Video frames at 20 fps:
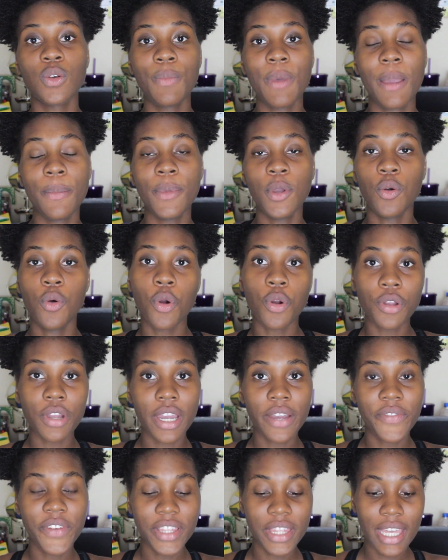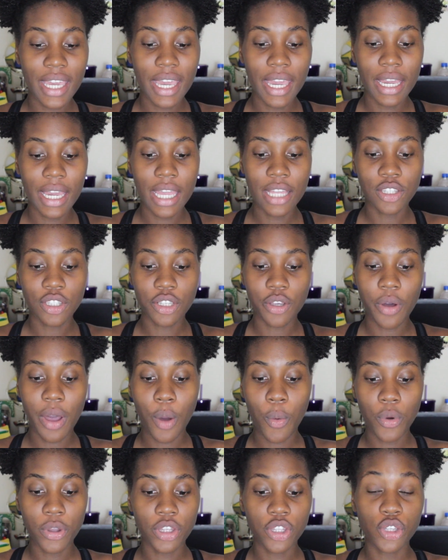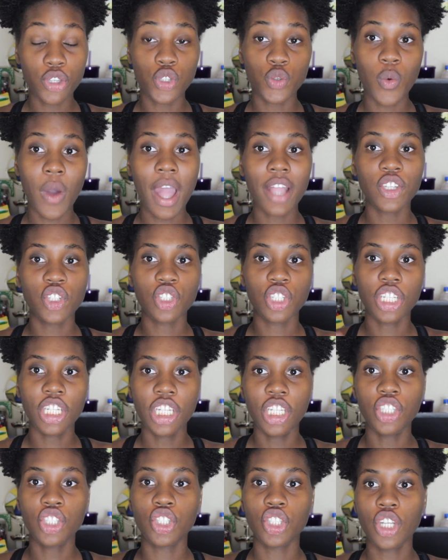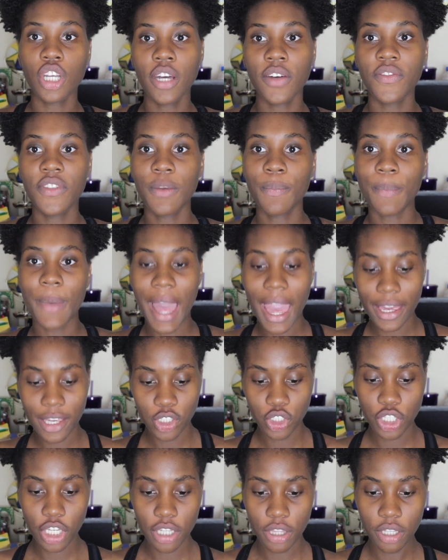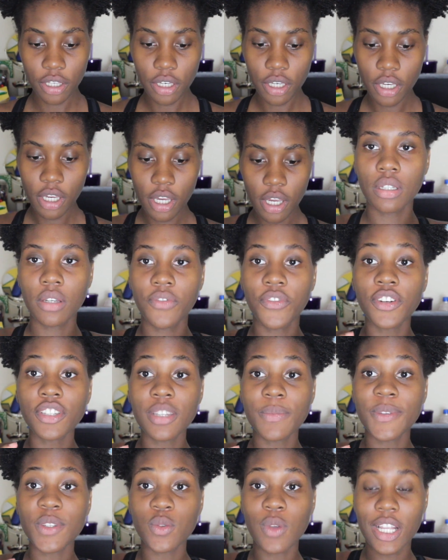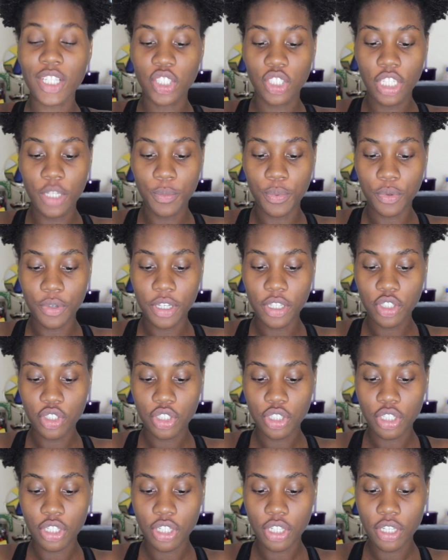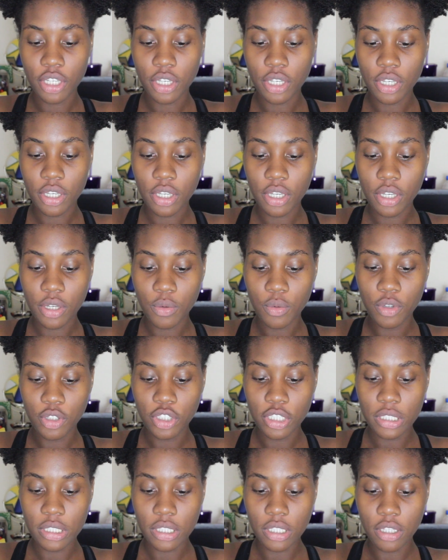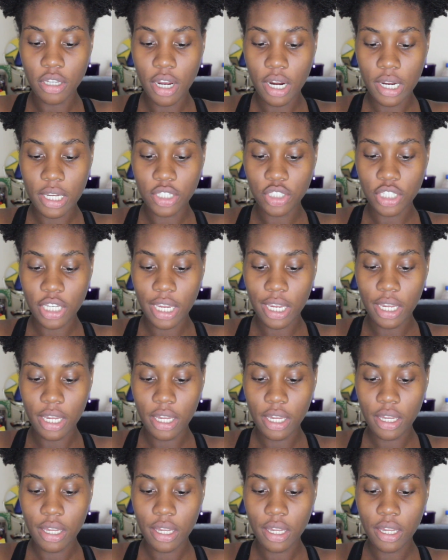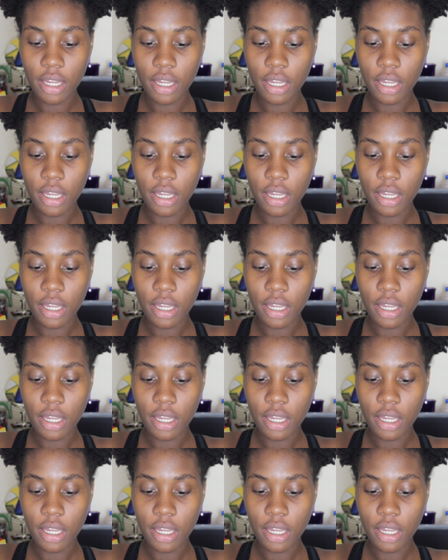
what made me order everything. And so I want to swatch each of them by each other. First I'm going to swatch Deep Rich, which is the darkest shade